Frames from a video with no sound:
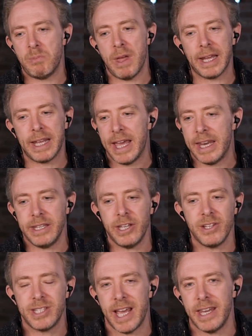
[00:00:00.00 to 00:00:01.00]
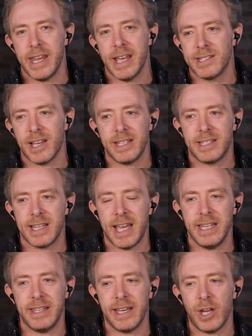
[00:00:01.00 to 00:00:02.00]
Again, 10 years, I'd
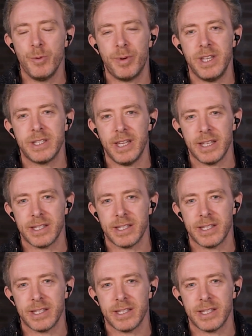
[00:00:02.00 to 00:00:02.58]
say that open internet